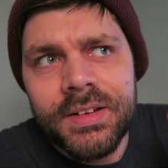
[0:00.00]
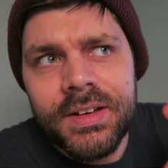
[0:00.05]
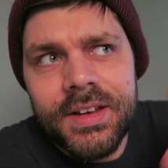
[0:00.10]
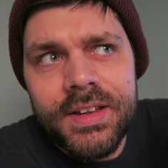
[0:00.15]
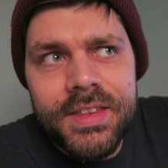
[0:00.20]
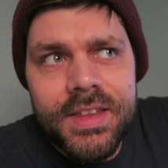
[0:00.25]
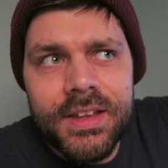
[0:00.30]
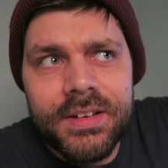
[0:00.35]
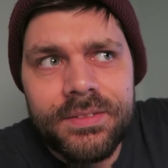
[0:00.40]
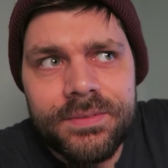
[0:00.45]

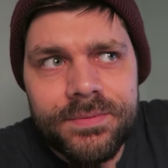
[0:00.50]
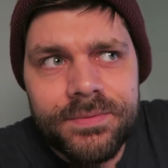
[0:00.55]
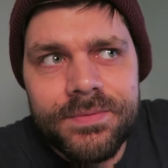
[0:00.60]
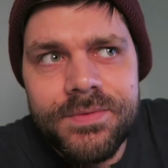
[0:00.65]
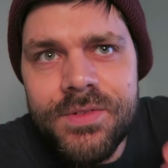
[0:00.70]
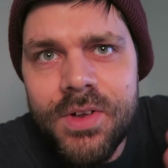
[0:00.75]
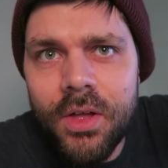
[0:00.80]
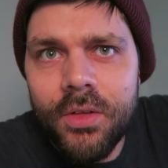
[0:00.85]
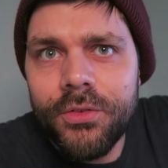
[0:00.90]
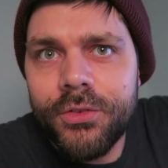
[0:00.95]
In the
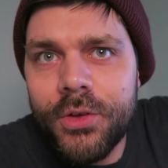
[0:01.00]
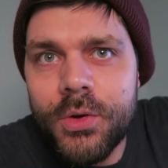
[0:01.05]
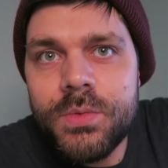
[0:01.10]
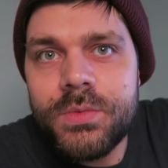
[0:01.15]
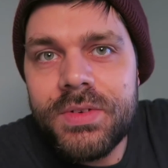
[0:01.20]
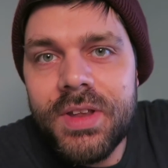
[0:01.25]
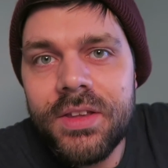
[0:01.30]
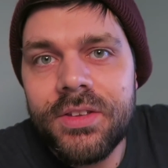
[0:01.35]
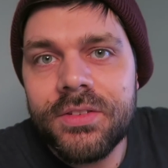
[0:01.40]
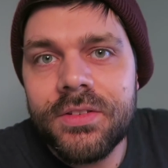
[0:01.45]
not so
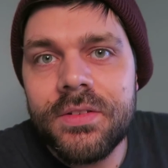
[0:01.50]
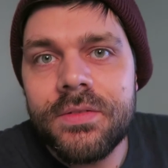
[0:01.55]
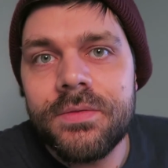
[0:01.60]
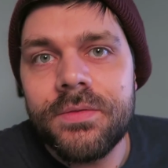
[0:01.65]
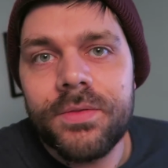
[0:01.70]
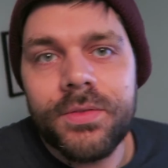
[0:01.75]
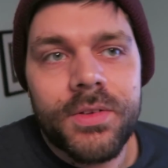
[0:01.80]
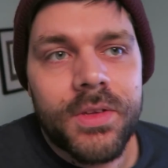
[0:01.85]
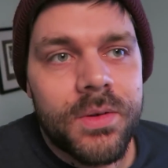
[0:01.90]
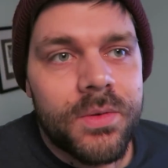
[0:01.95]

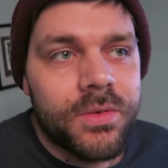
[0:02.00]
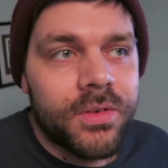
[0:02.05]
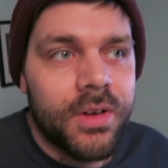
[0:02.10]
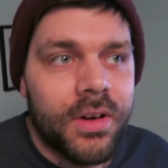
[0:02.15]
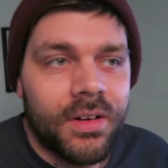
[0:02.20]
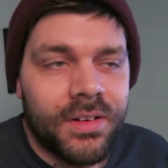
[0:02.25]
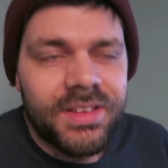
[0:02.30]
distant future